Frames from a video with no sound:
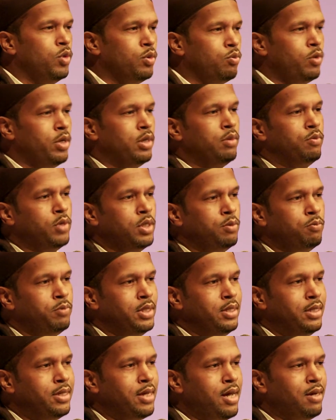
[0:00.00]
what
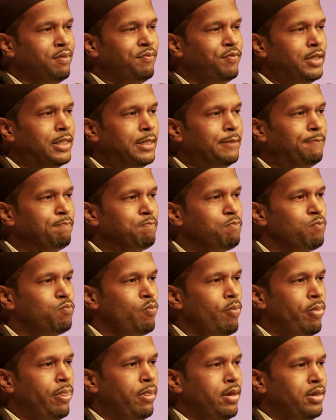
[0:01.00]
really kind of
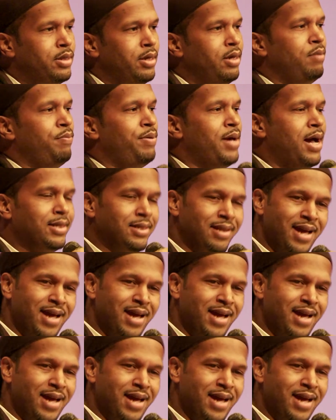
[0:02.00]
the impact